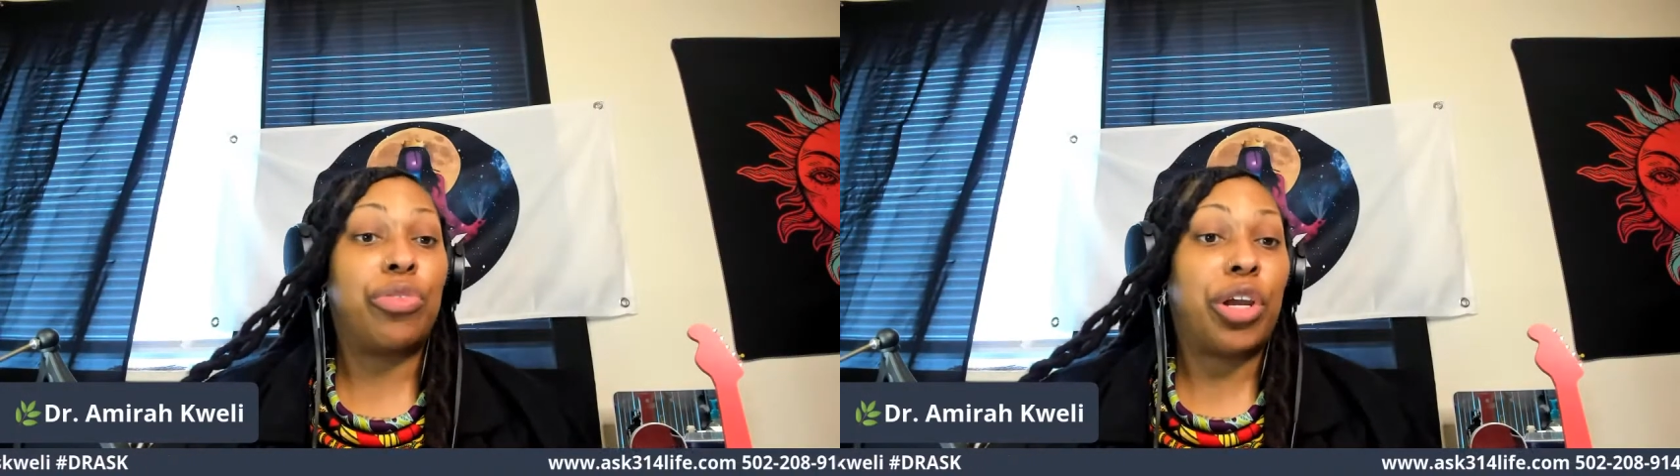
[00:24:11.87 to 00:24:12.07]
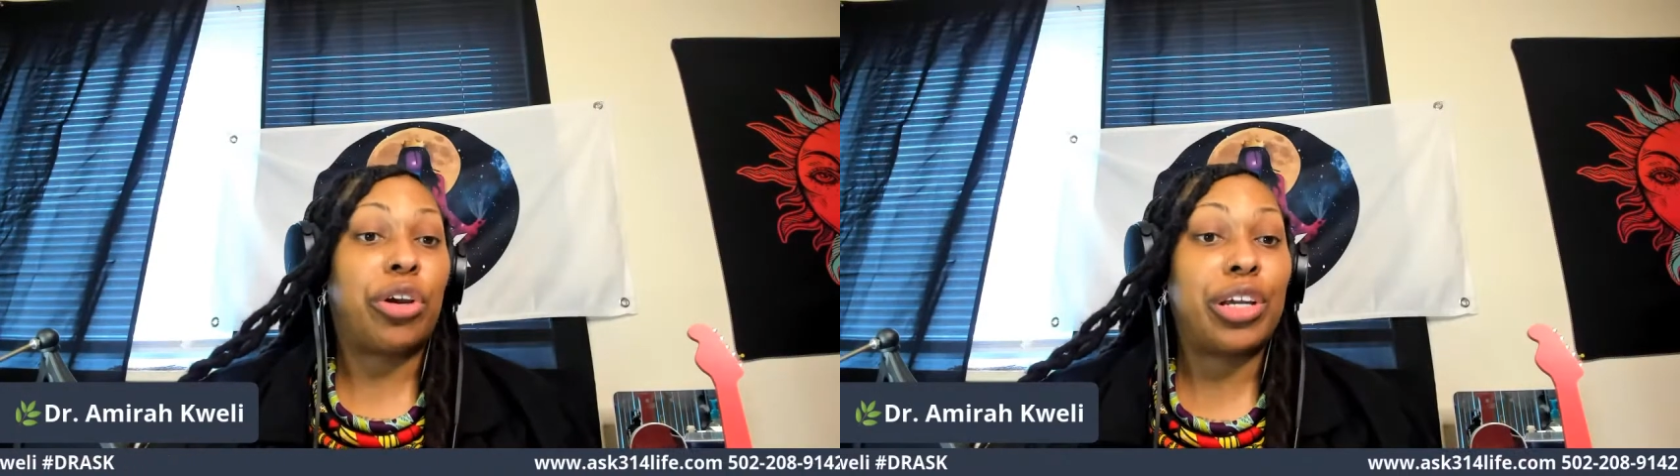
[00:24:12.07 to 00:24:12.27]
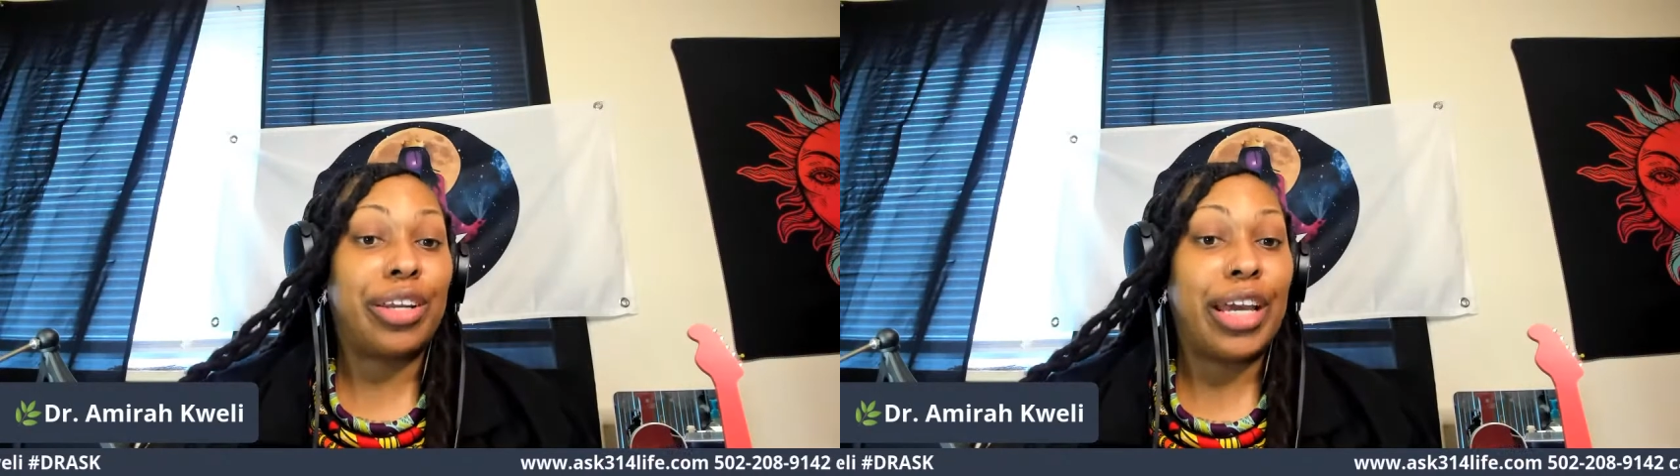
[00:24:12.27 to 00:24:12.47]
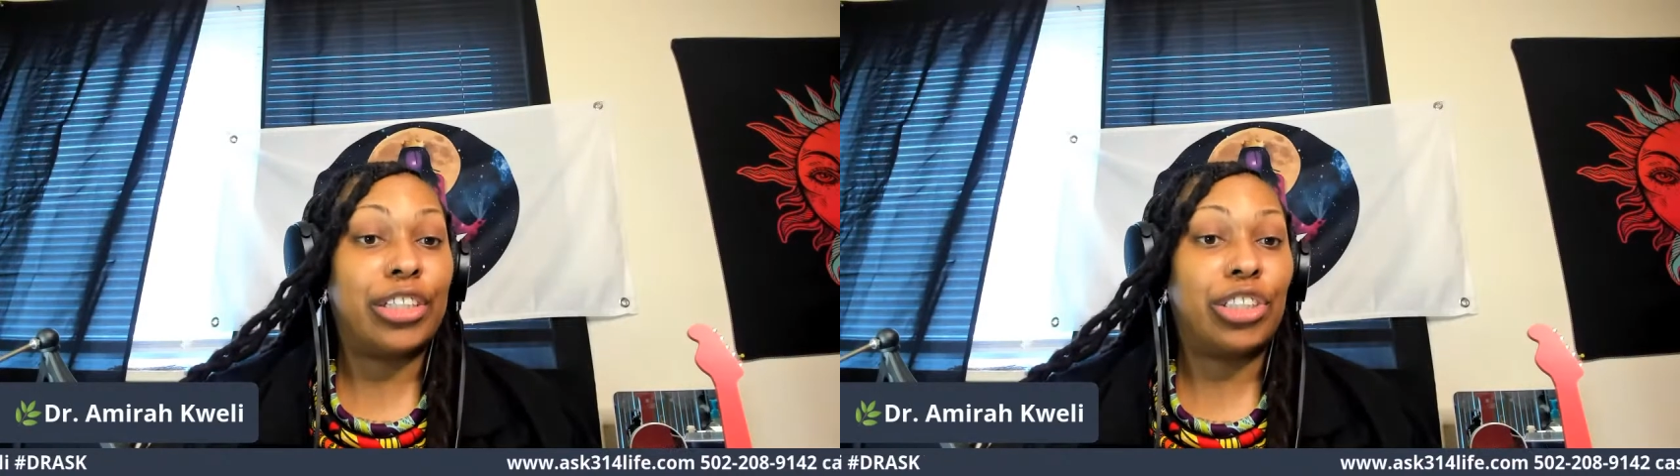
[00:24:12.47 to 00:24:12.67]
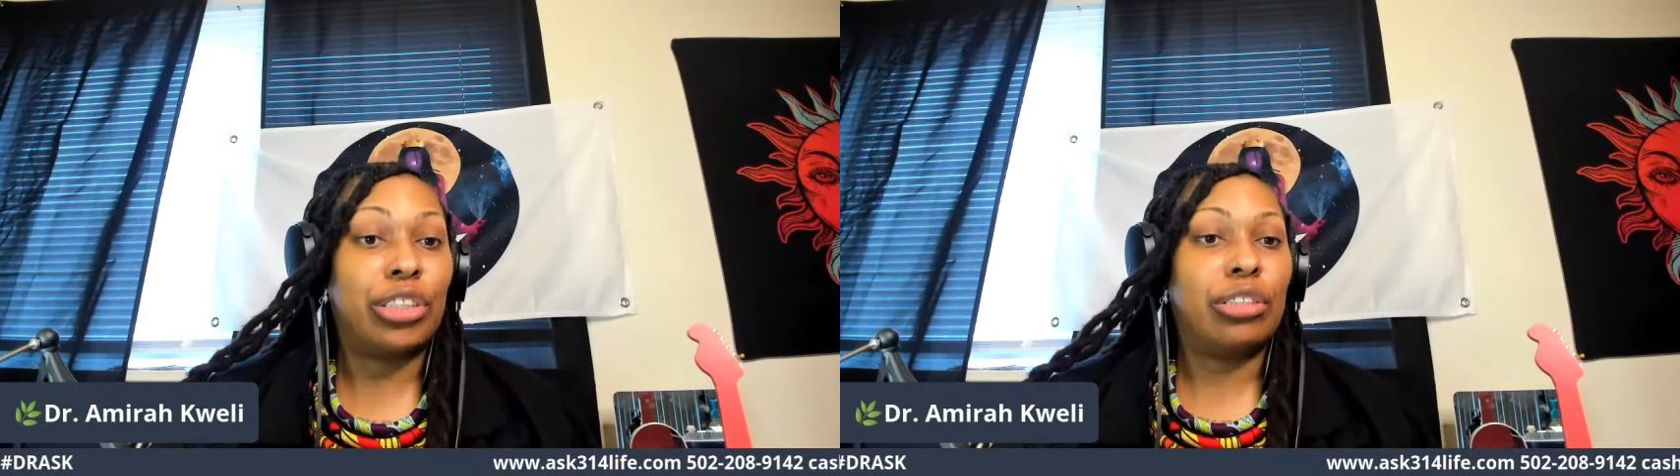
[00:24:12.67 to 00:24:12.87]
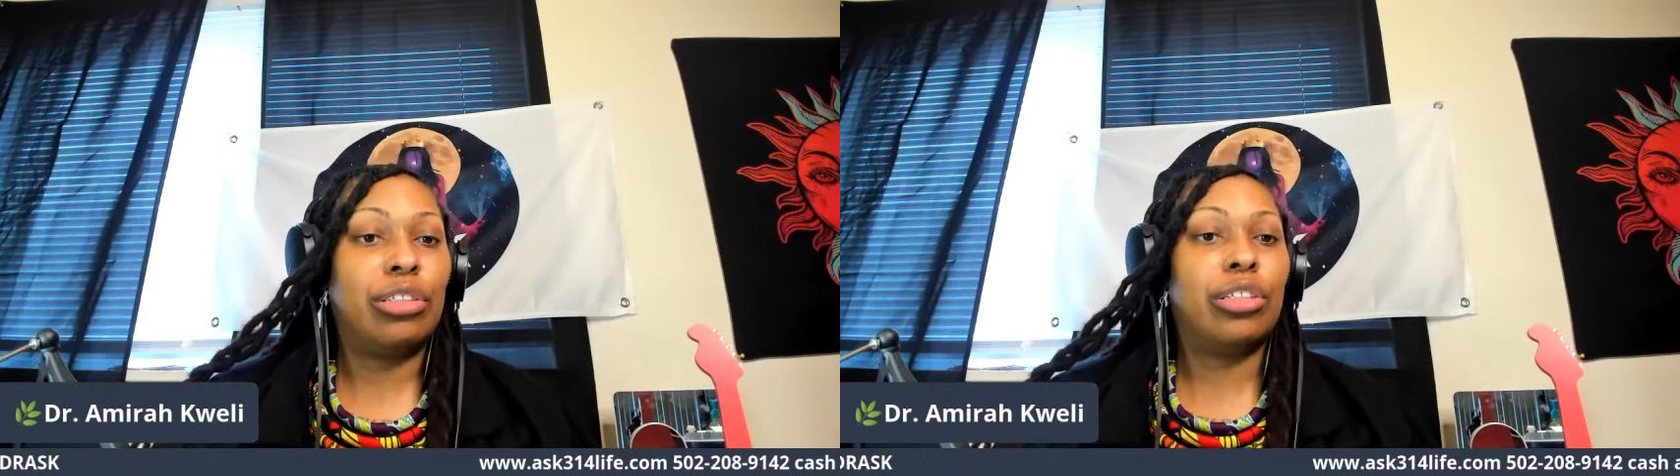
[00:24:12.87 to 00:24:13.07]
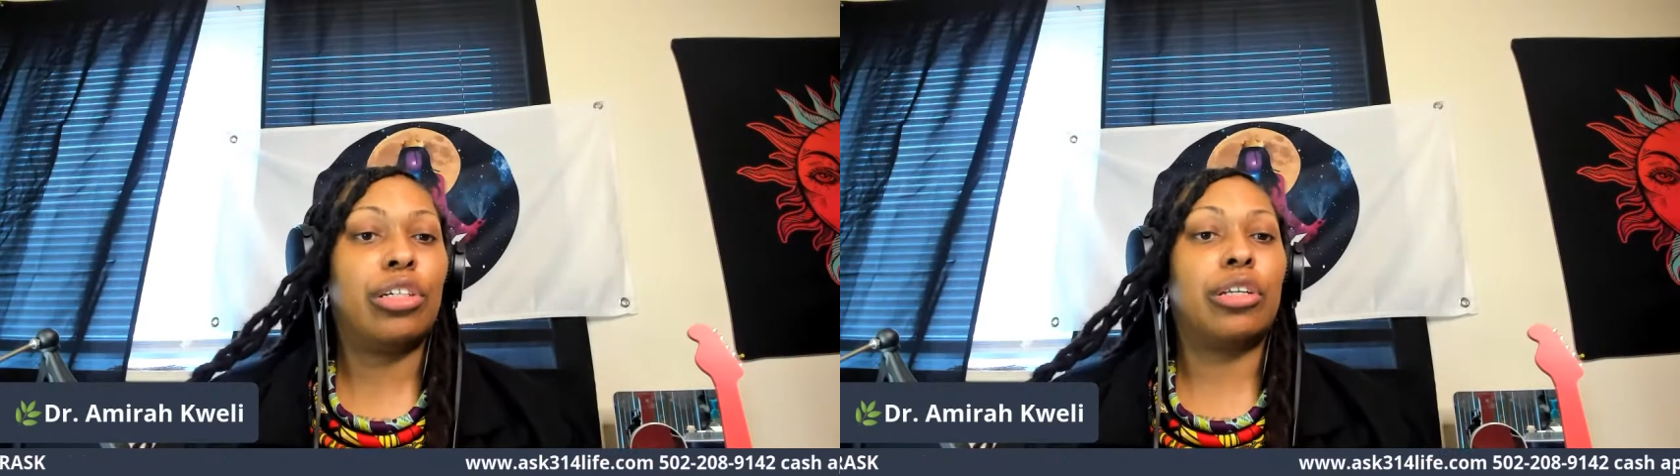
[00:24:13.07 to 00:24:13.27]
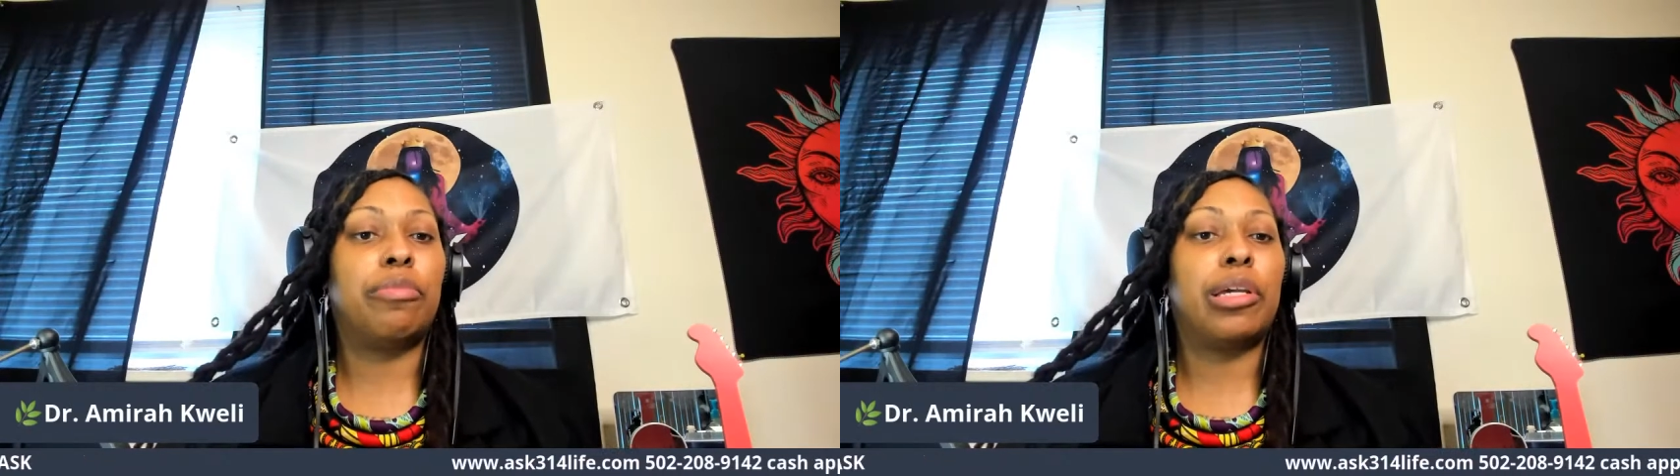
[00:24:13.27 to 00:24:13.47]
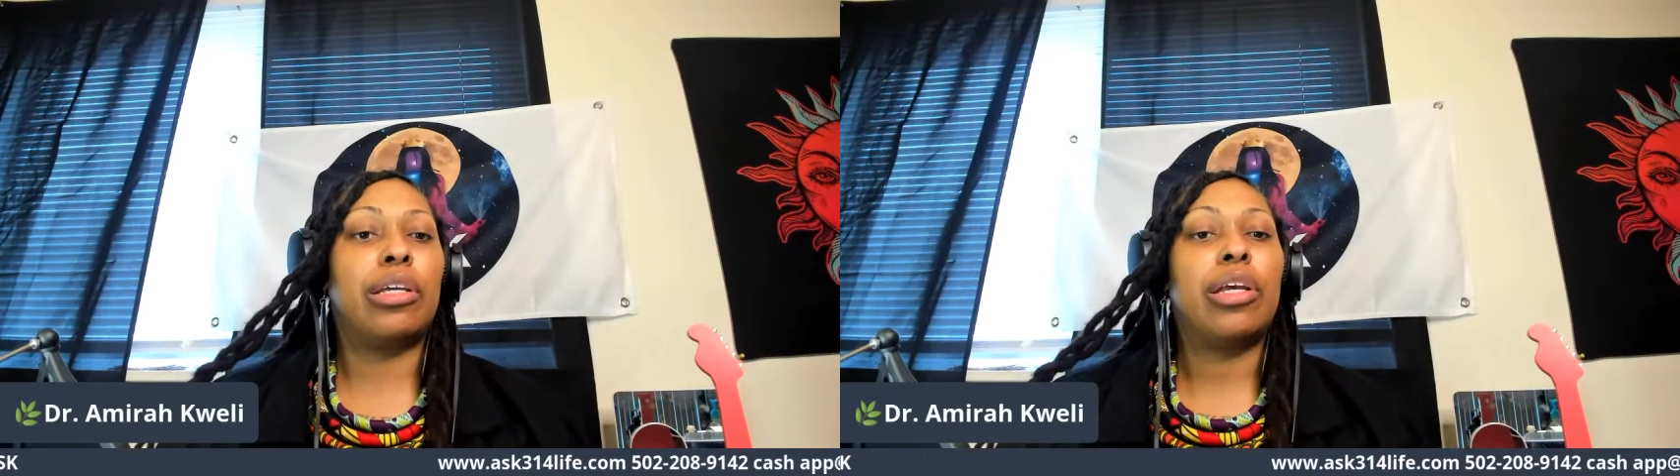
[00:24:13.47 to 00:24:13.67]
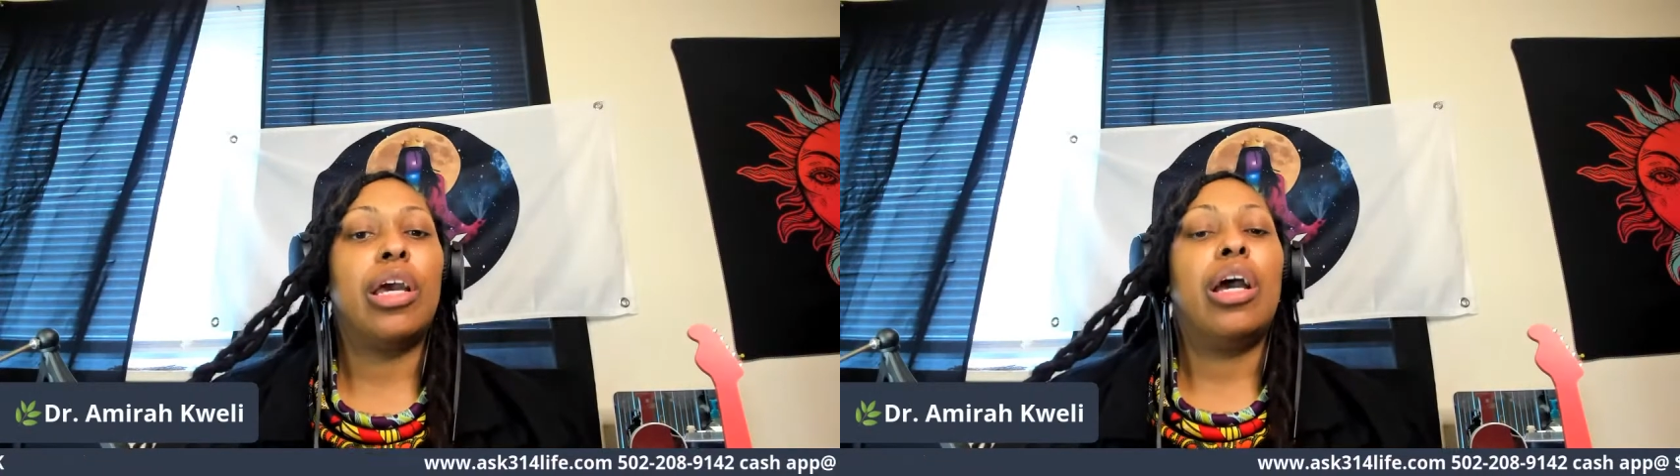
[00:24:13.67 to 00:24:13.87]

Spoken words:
their connection. You know what I mean?